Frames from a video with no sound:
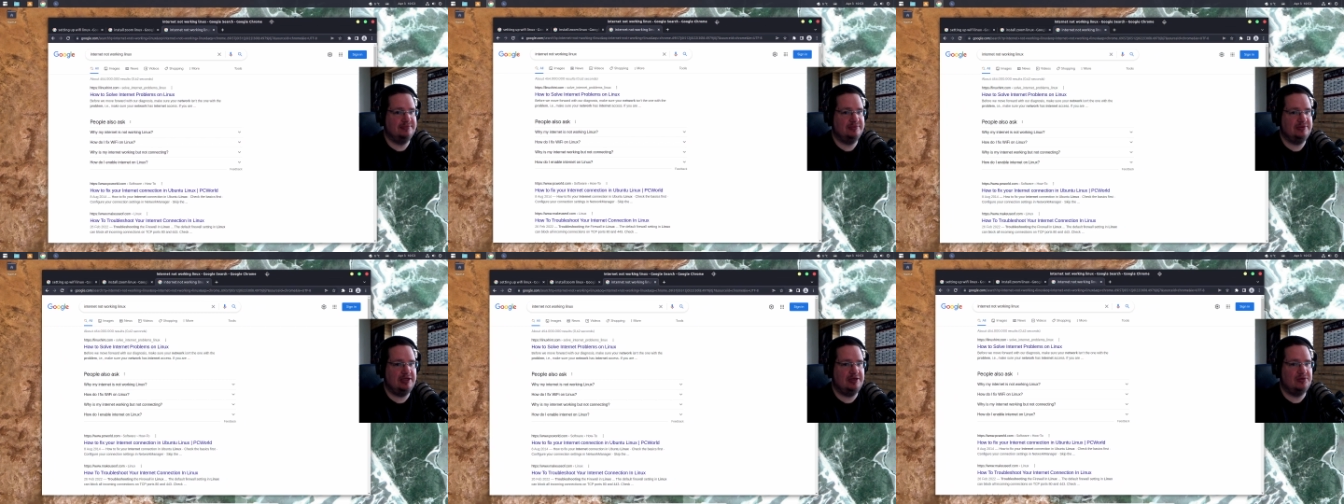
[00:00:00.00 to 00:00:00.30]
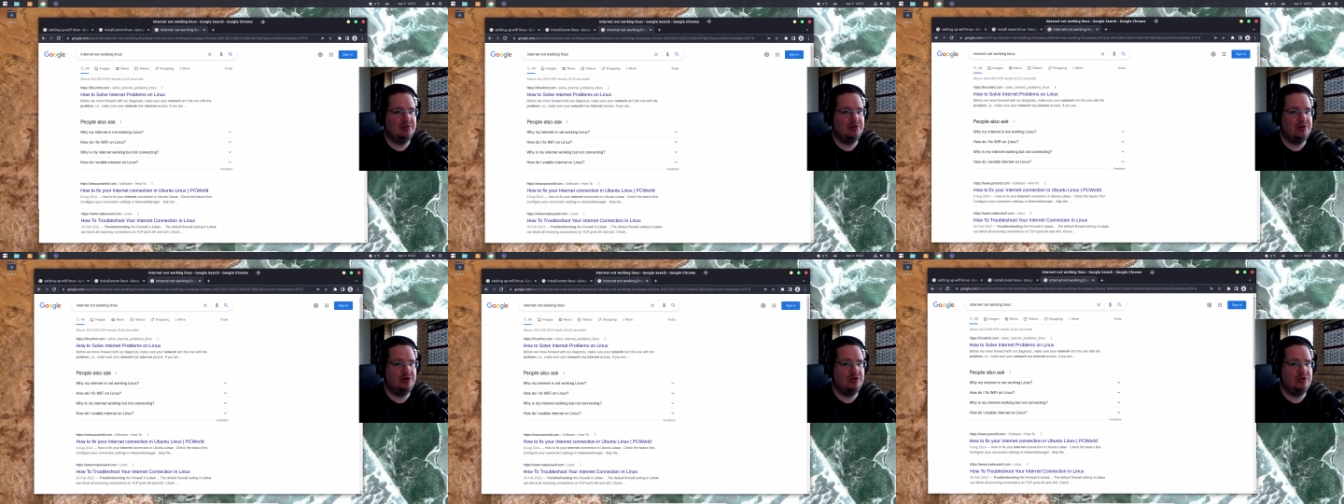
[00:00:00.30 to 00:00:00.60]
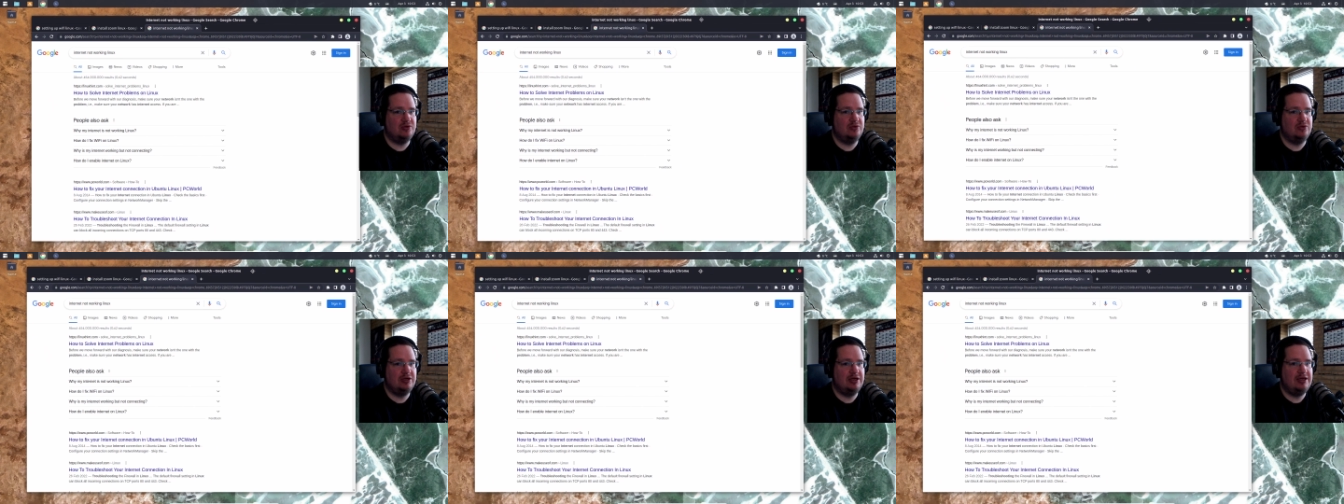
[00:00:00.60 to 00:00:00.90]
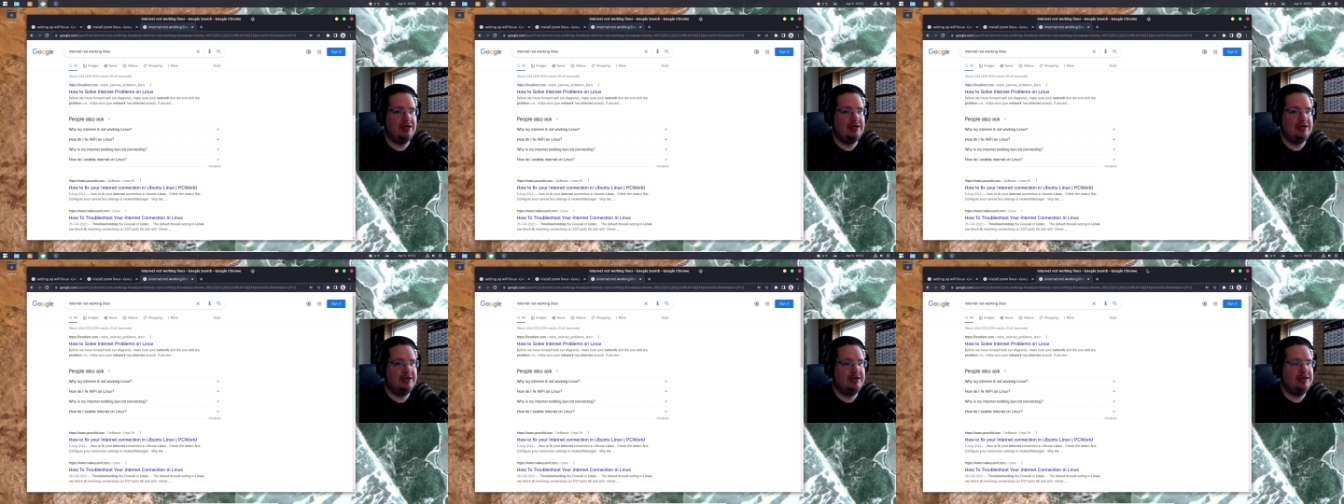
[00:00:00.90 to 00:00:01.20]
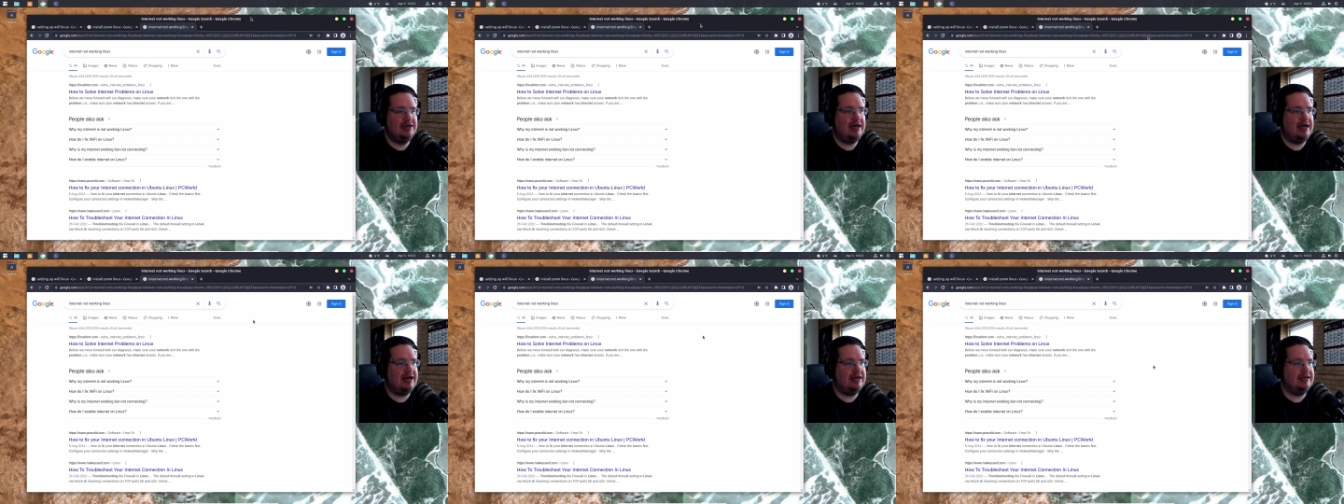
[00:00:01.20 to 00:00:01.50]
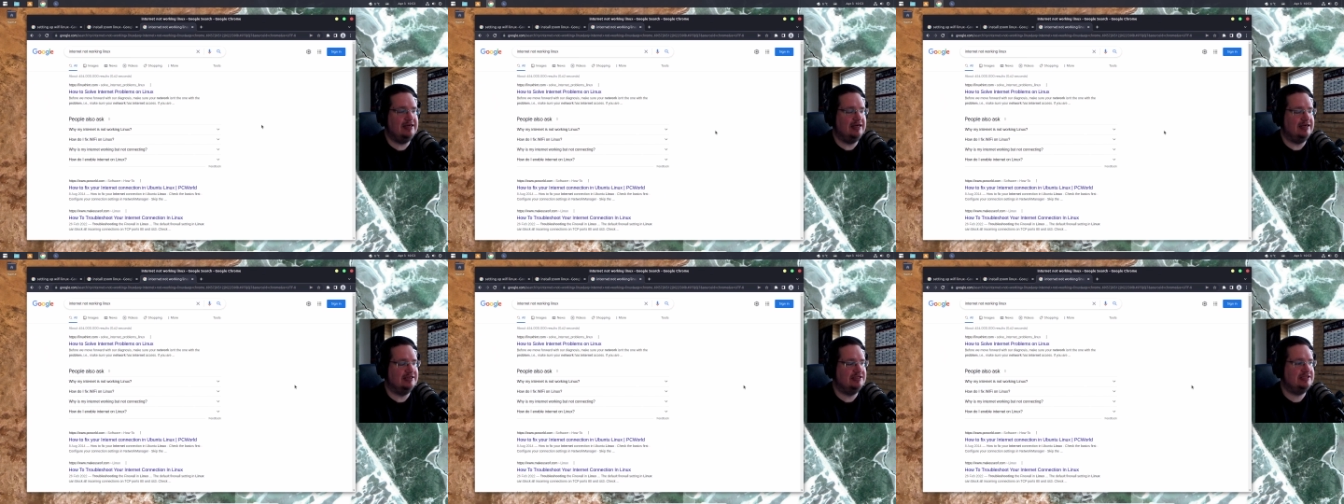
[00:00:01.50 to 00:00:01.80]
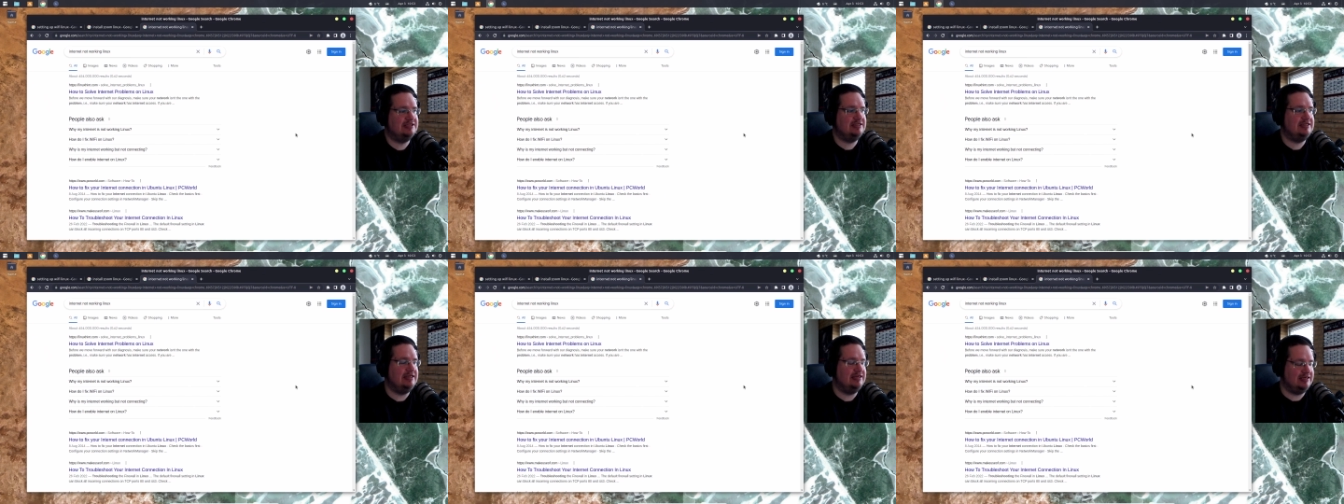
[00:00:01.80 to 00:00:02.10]
The good old uh,
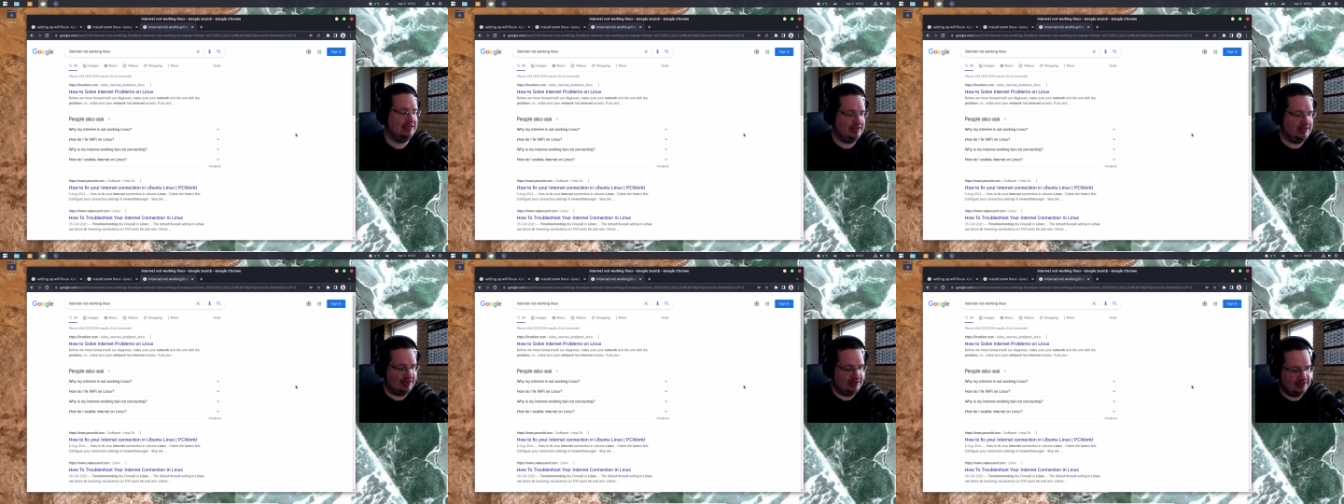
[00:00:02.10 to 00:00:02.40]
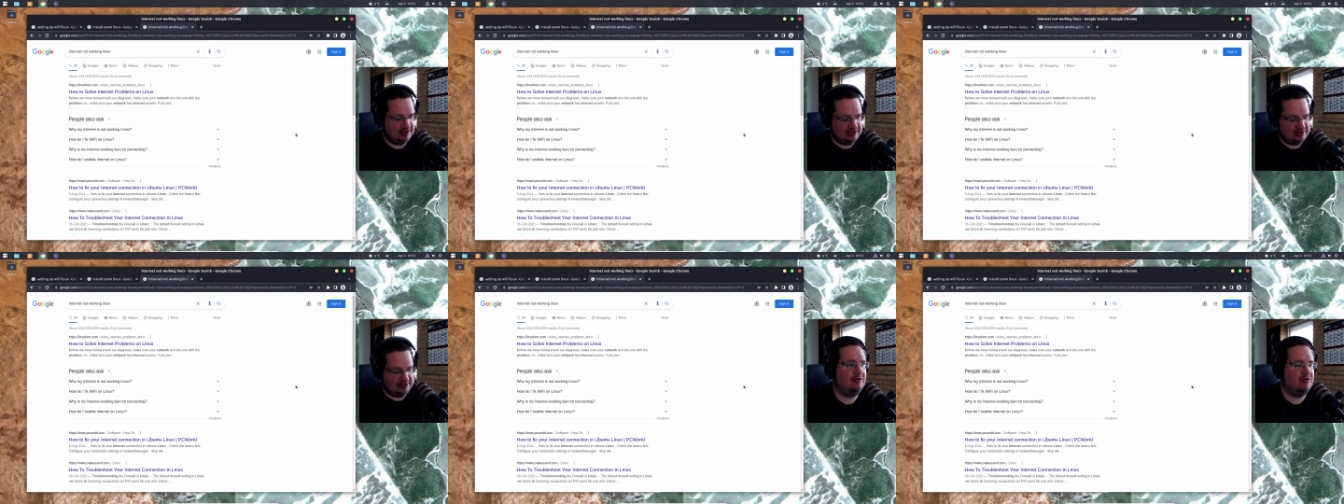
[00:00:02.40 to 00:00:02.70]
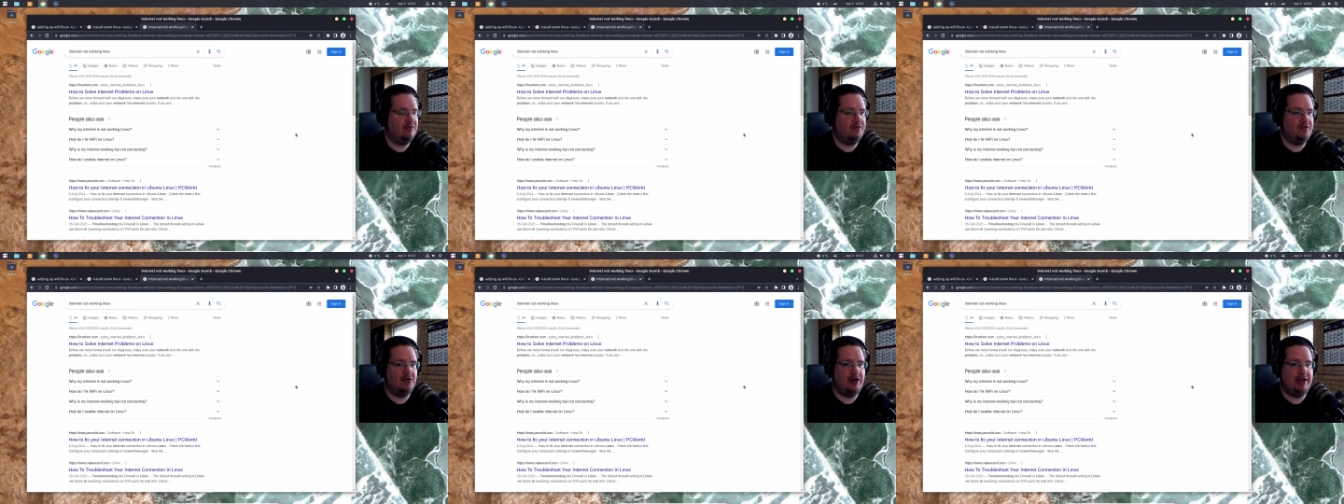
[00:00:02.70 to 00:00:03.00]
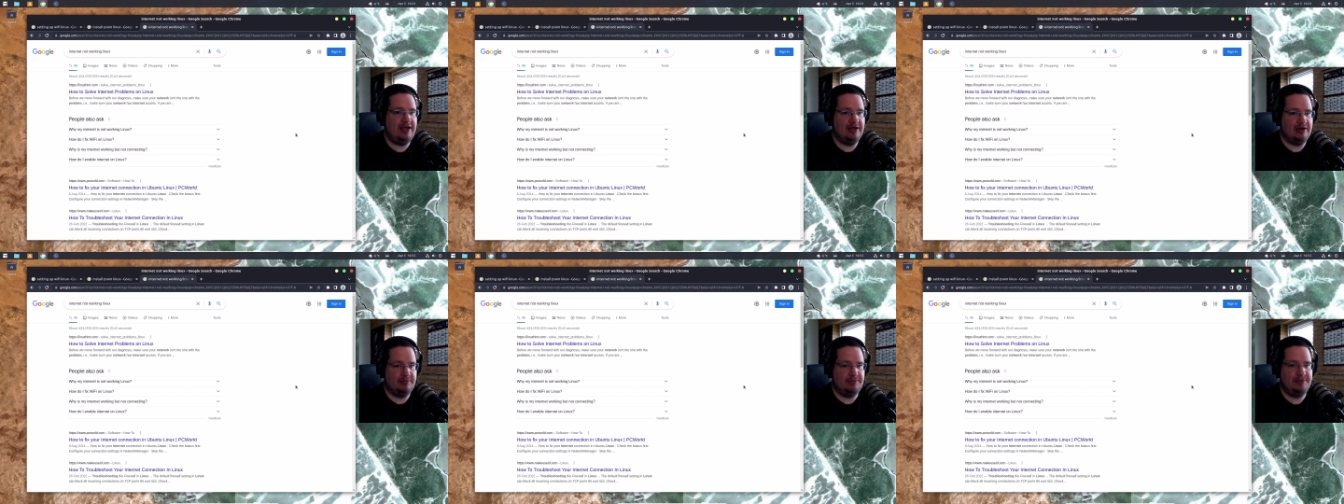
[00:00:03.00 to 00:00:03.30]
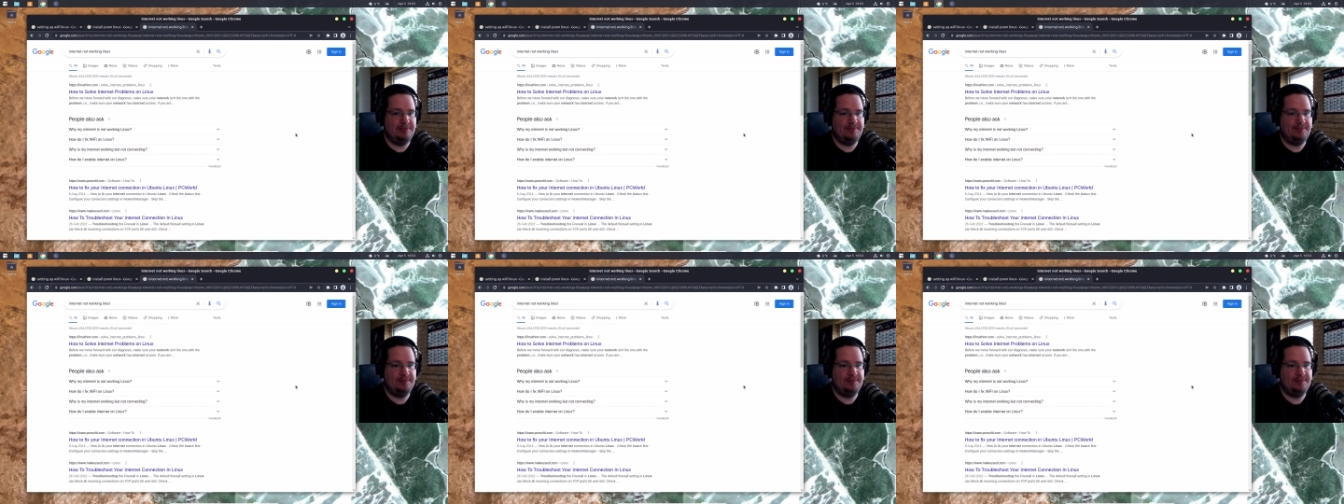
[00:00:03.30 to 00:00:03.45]
seeking for help.